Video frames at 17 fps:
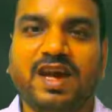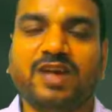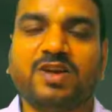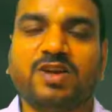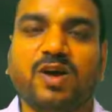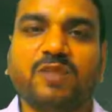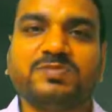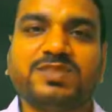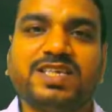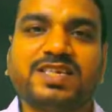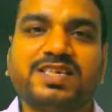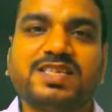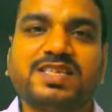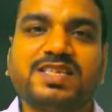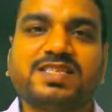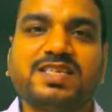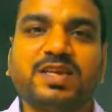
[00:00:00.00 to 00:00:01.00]
An
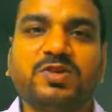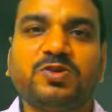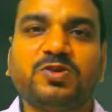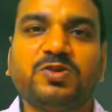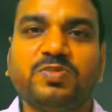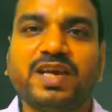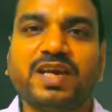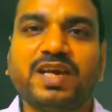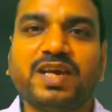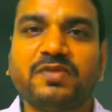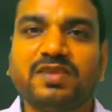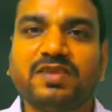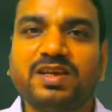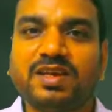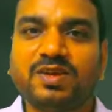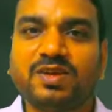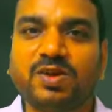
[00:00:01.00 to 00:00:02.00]
object is said to be
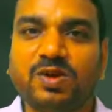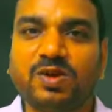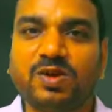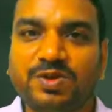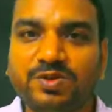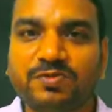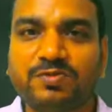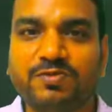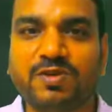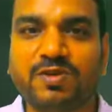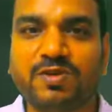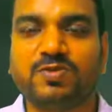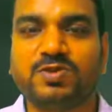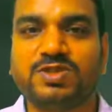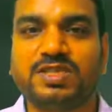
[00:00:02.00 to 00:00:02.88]
having a non-uniform